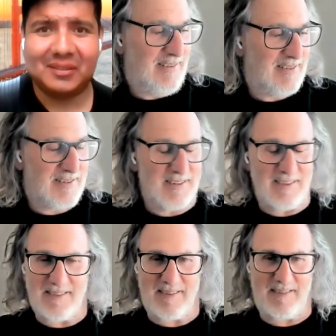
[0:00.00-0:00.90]
It's
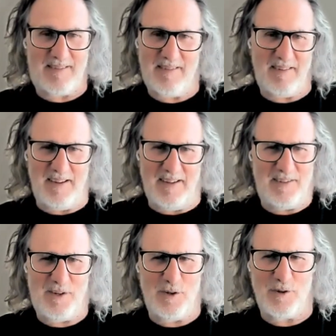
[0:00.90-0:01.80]
just
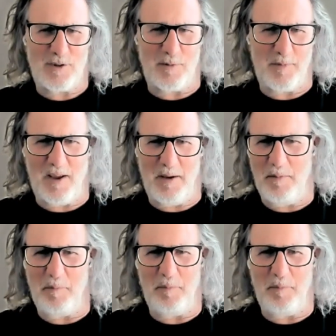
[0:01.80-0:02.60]
easier sometimes.